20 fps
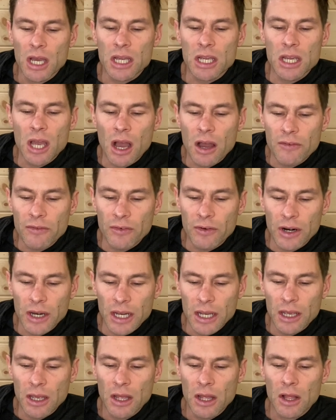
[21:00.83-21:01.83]

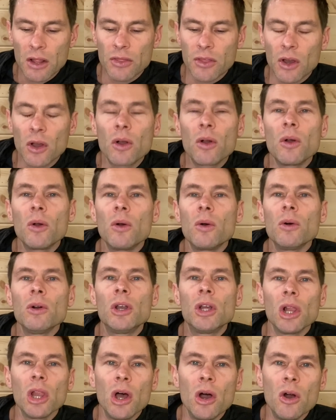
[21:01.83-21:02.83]
covering the whole
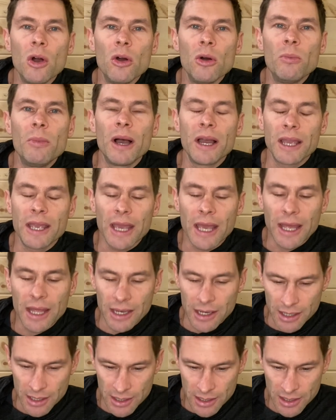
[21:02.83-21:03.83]
globe again.